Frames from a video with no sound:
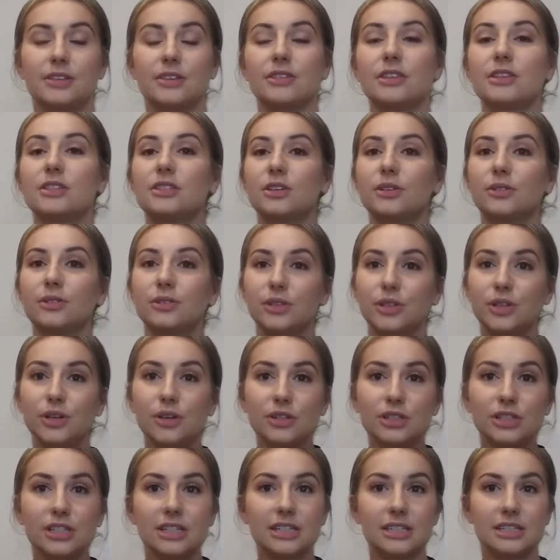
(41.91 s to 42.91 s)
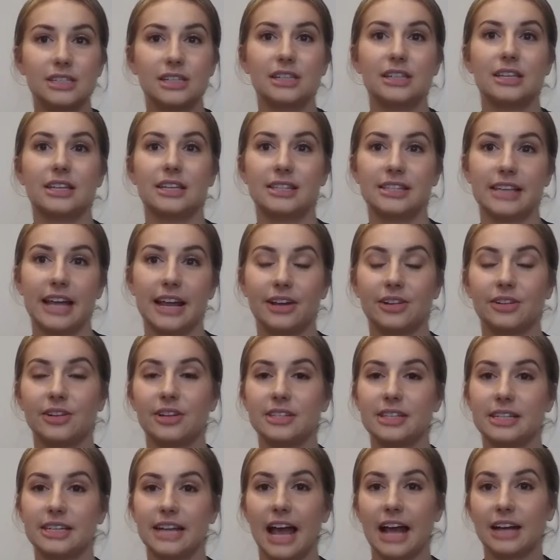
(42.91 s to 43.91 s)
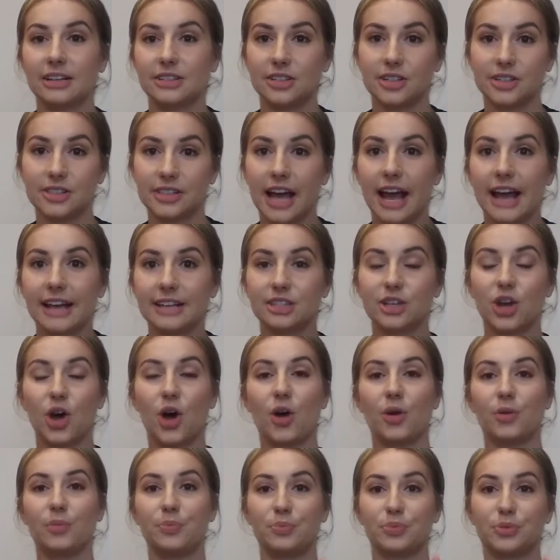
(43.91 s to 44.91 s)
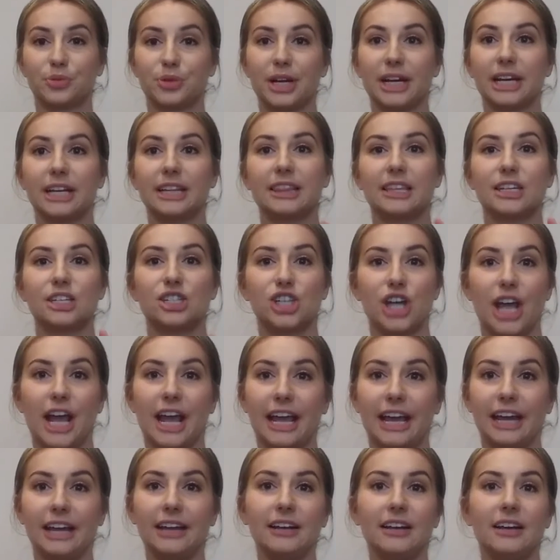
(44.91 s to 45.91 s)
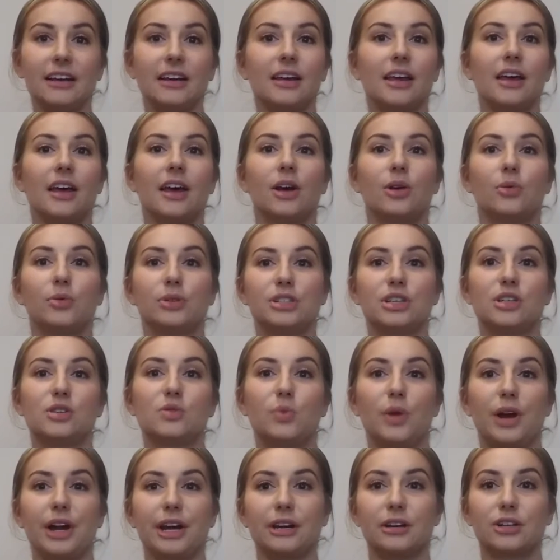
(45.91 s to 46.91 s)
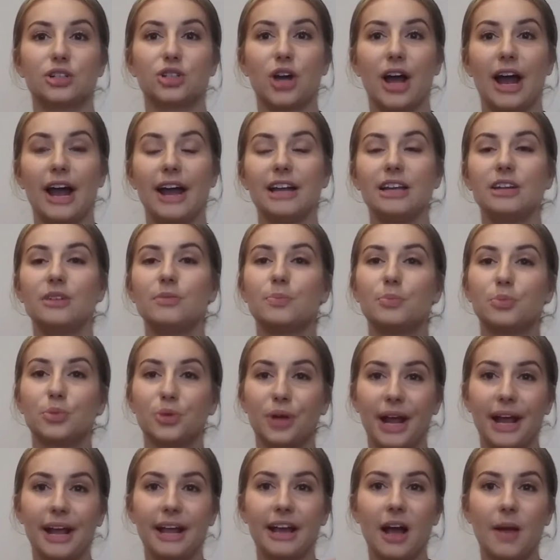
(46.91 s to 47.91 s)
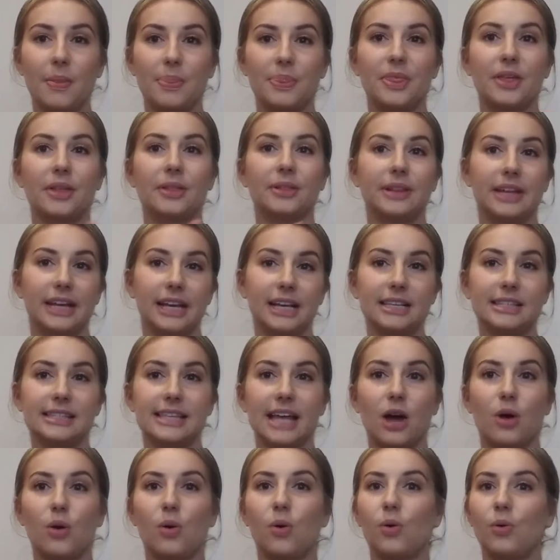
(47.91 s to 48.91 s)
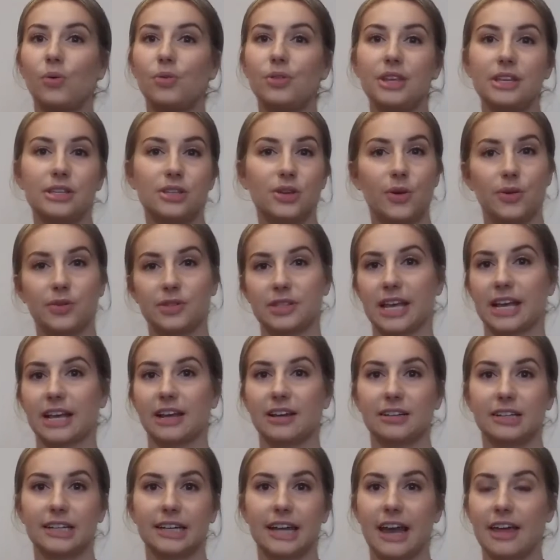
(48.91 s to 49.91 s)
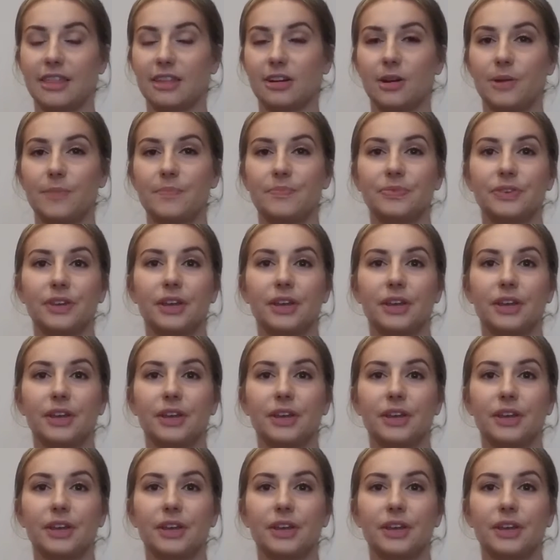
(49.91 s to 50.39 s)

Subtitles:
So the solution to this cycle is an exercise called Break the Chain, which is where you're trying to break up the links that hold this whole cycle together.